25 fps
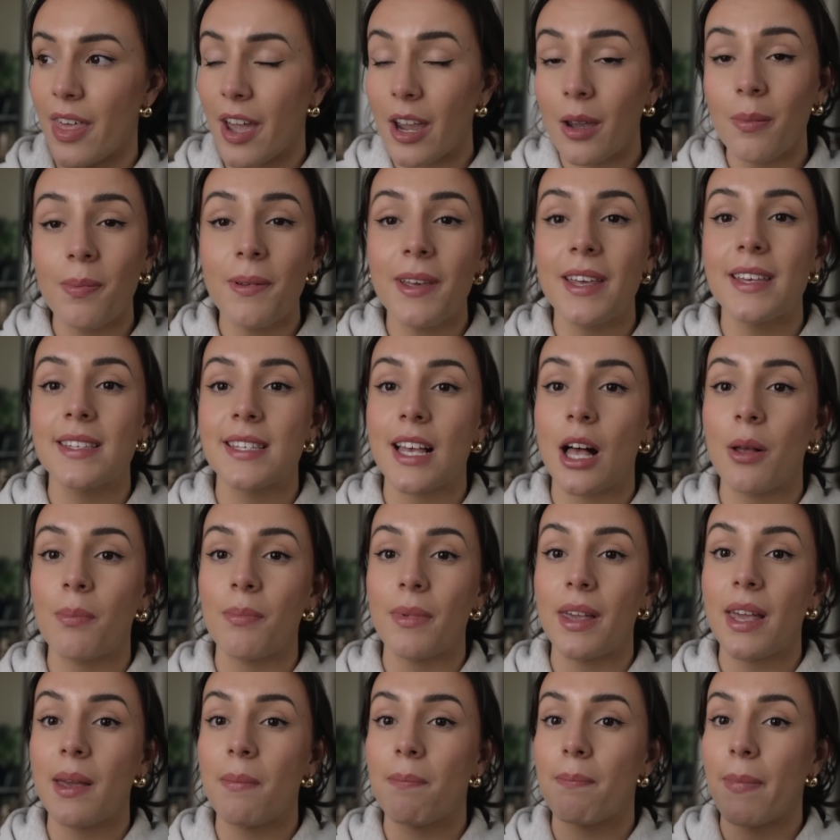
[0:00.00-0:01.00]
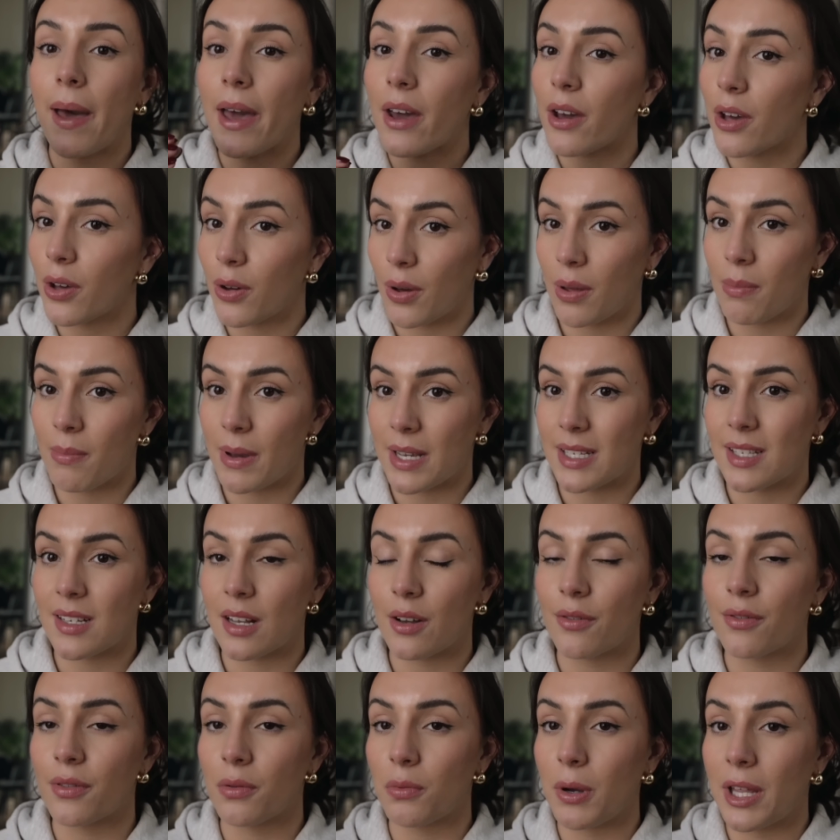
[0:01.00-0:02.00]
Therapy has helped me better equip
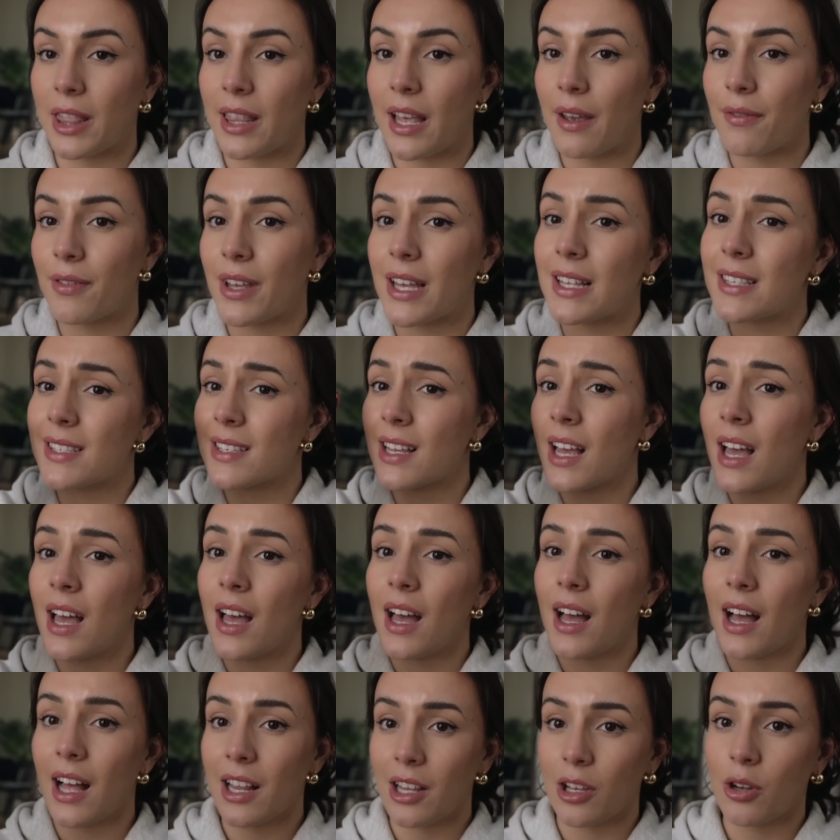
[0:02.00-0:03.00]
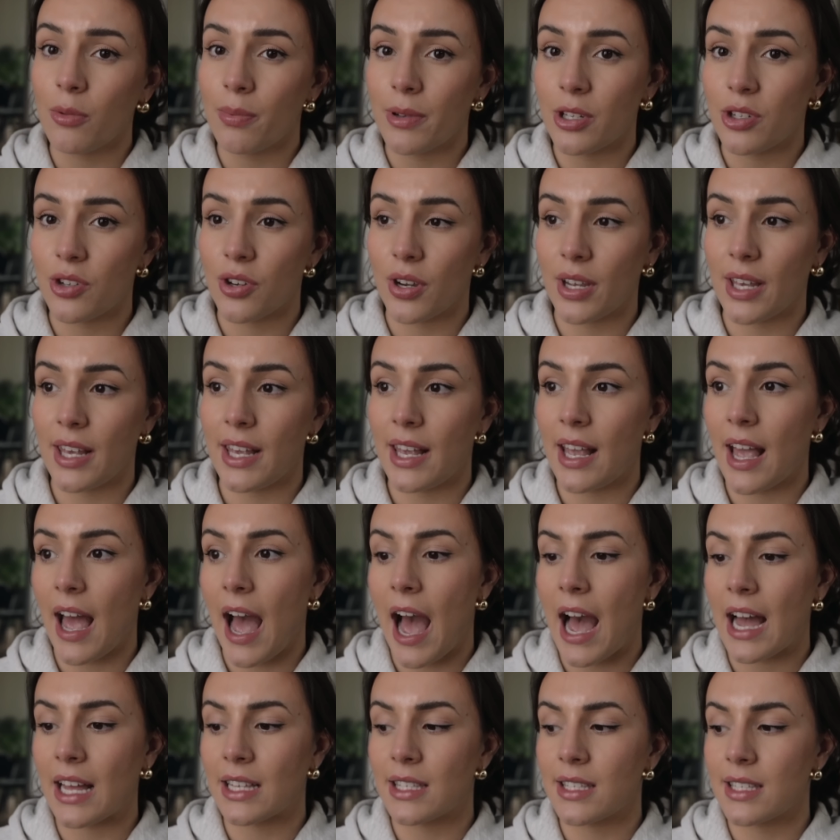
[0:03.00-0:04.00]
myself for when life gets a little bit tricky
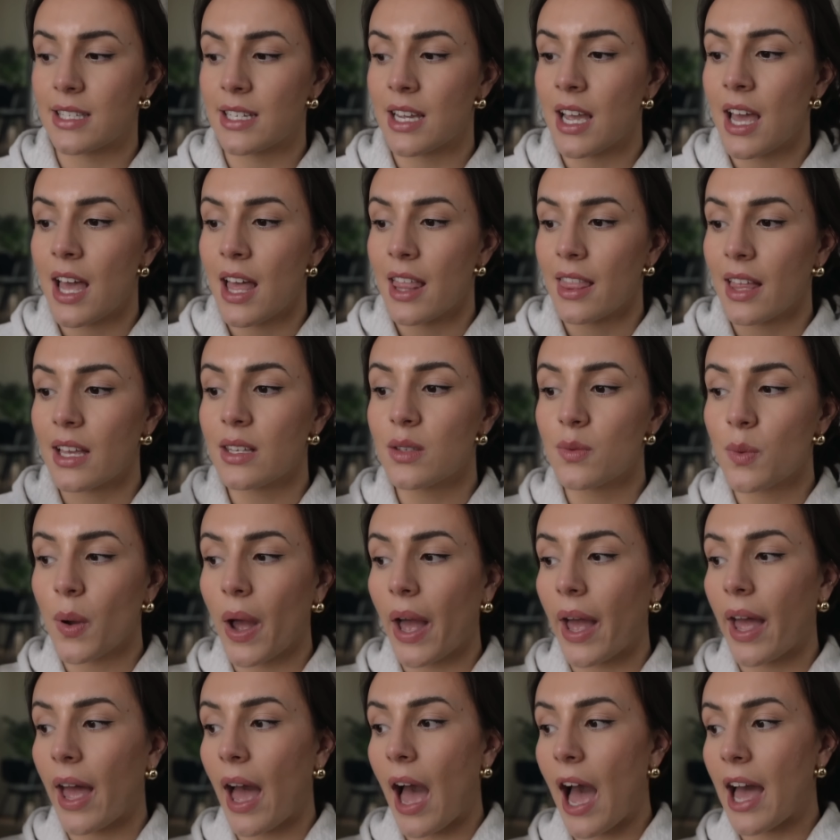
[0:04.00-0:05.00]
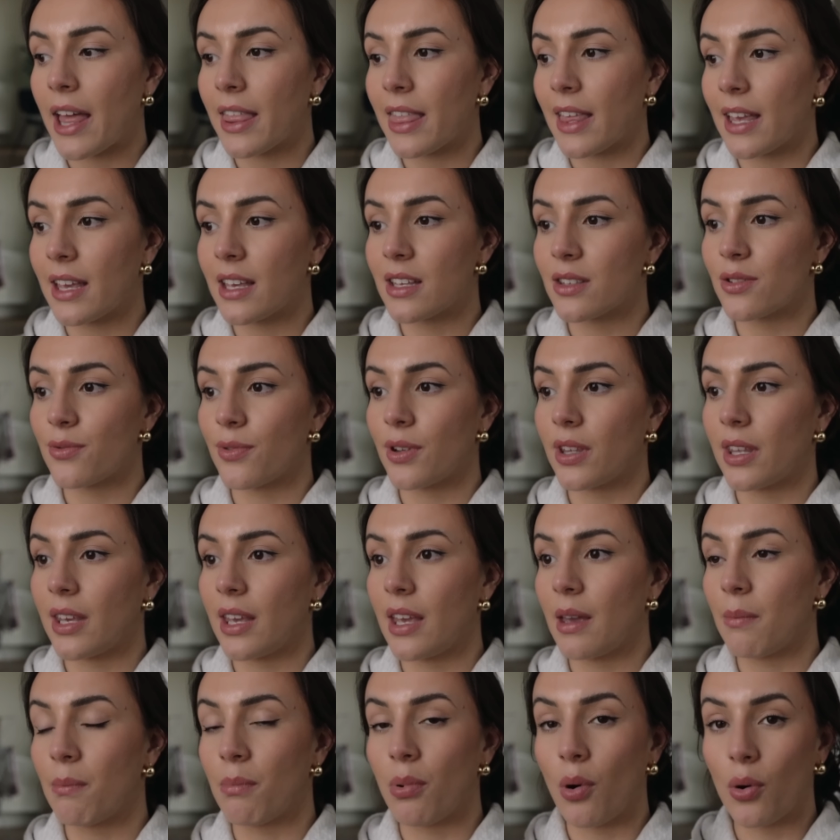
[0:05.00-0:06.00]
and that's why I think it's
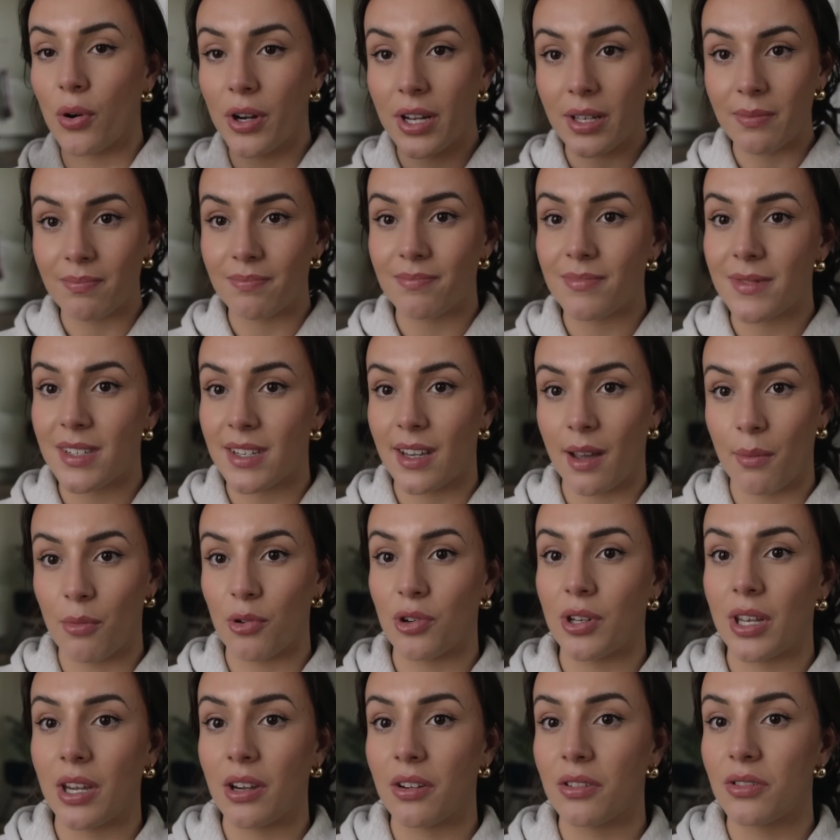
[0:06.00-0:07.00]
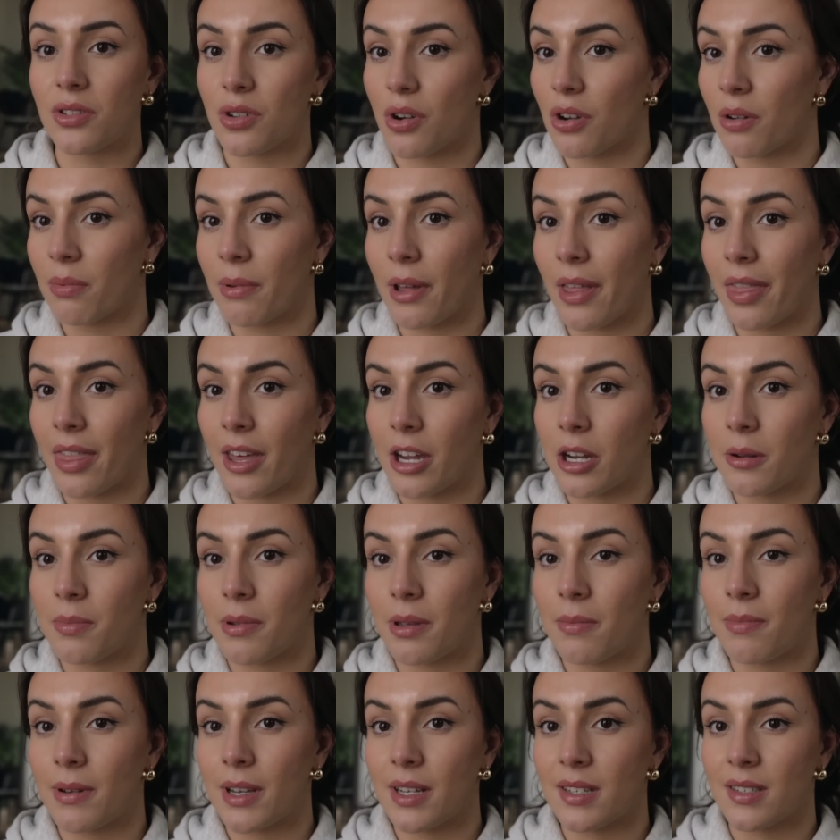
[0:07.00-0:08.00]
really important to come on here and talk about
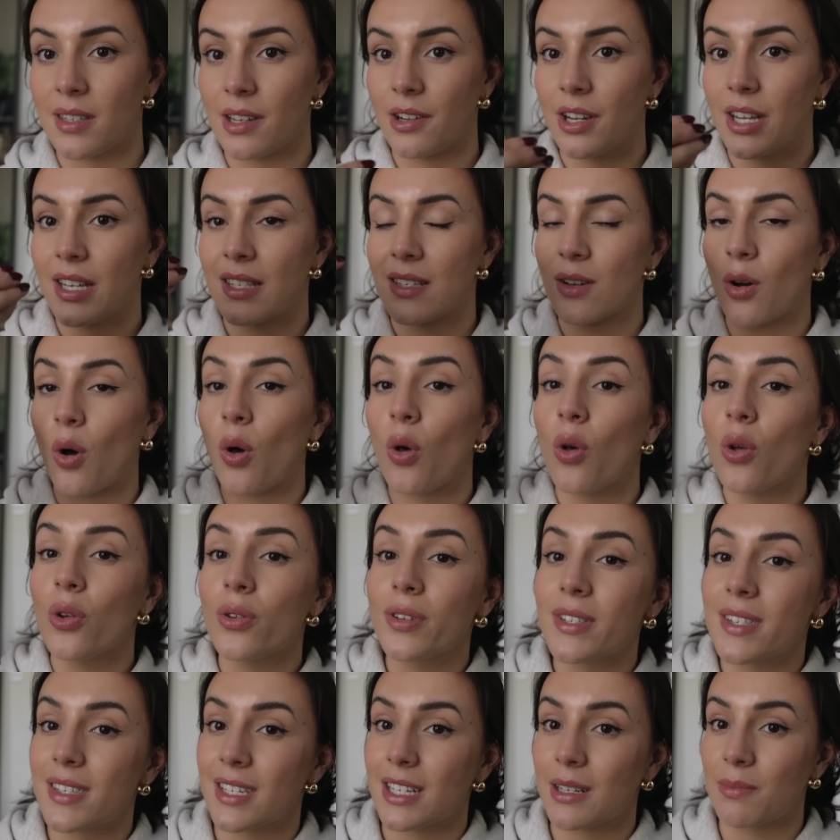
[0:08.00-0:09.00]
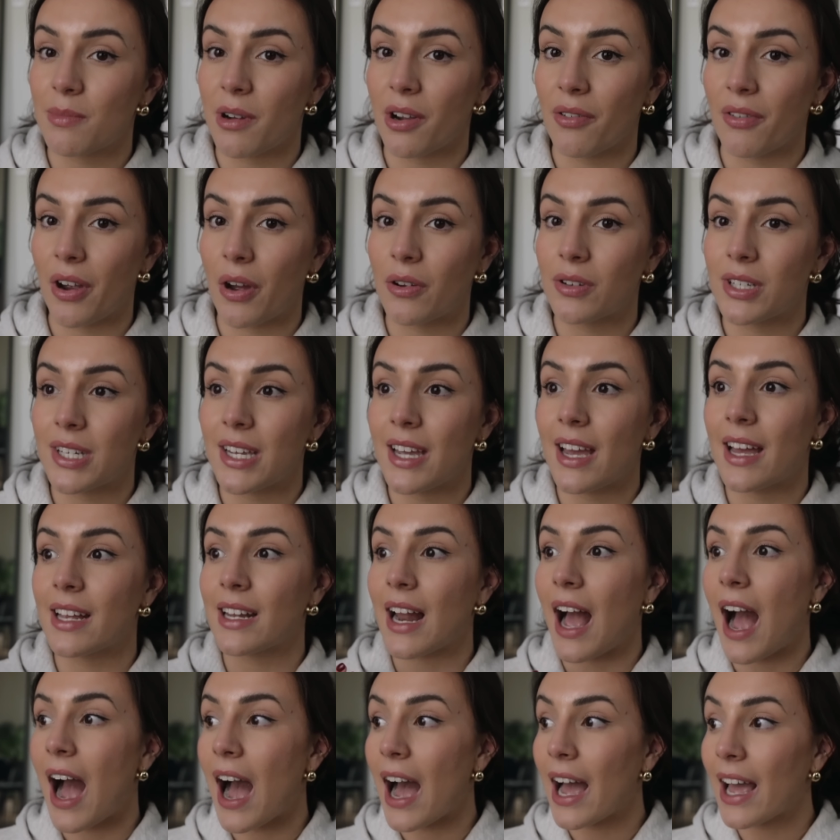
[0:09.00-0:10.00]
therapy because there is a whole stigma around it
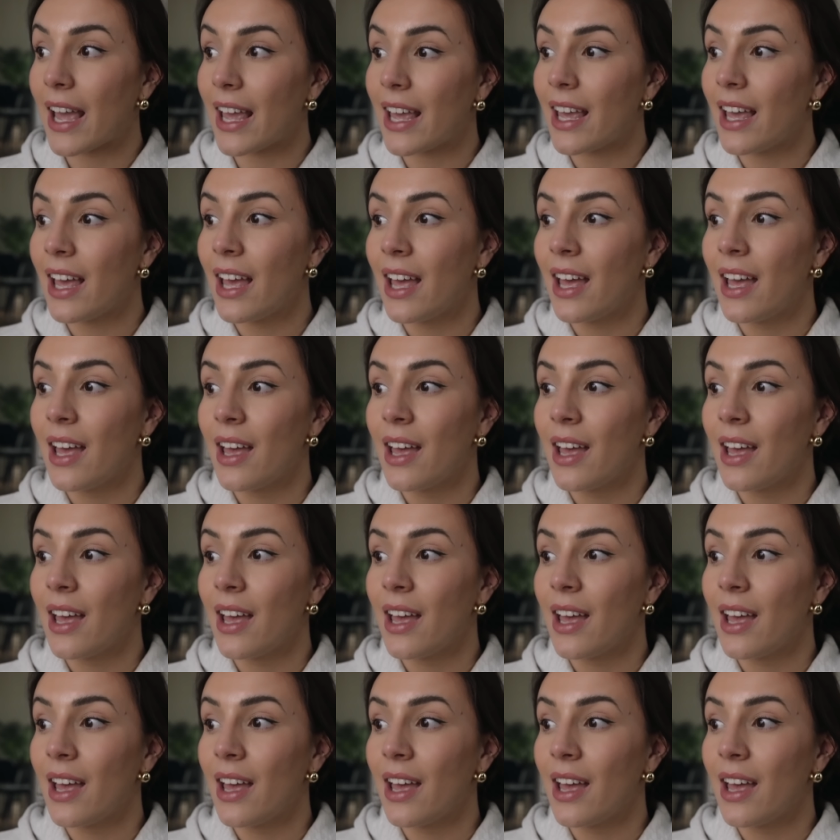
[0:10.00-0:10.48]
and I